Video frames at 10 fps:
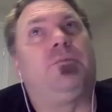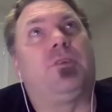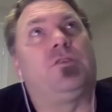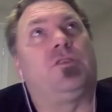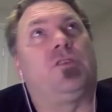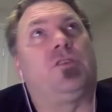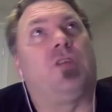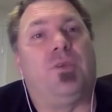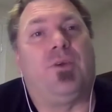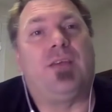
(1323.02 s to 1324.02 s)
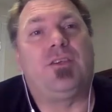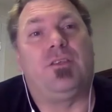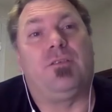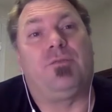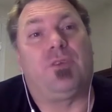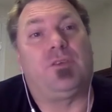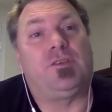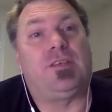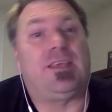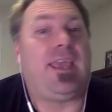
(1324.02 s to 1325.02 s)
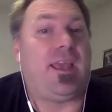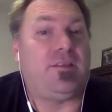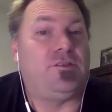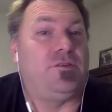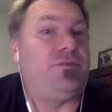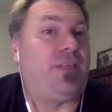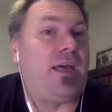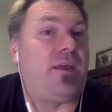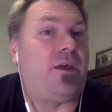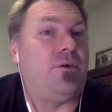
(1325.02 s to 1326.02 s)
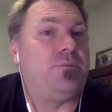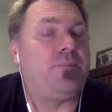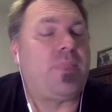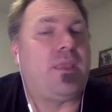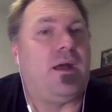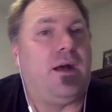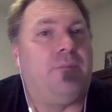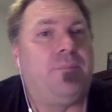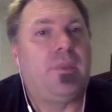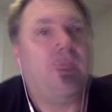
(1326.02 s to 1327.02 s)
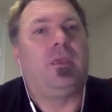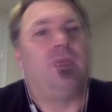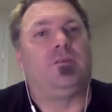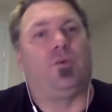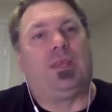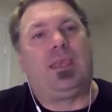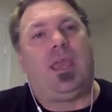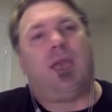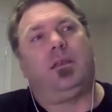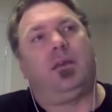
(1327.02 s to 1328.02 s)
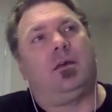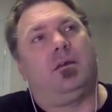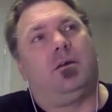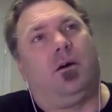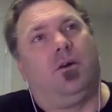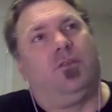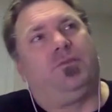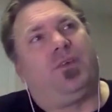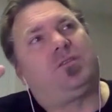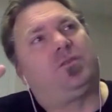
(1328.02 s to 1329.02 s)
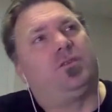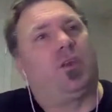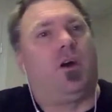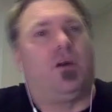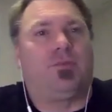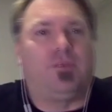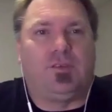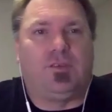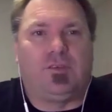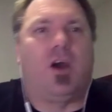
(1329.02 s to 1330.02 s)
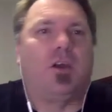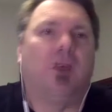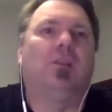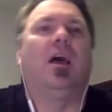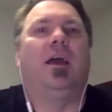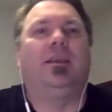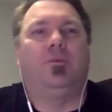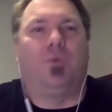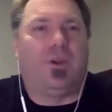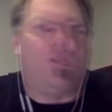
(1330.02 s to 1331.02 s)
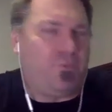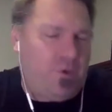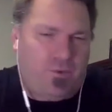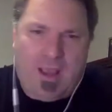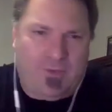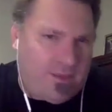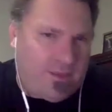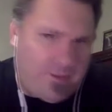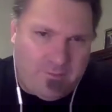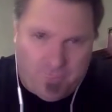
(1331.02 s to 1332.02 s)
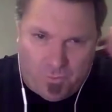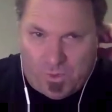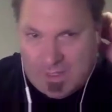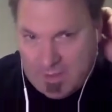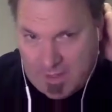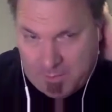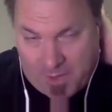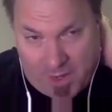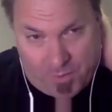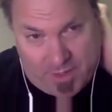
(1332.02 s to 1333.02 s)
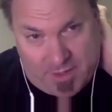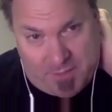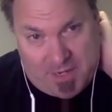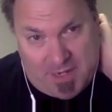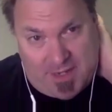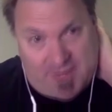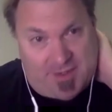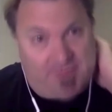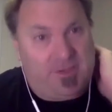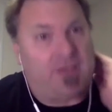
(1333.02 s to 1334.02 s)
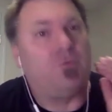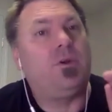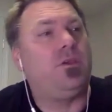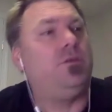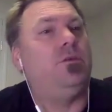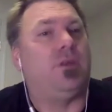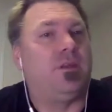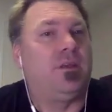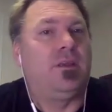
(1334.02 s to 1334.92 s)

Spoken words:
first started, we were actually the first to cancel flat out. So in Canada, all the festivals and conferences got online, and we were having like weekly and bi-weekly meetings, and it's like, what are you doing?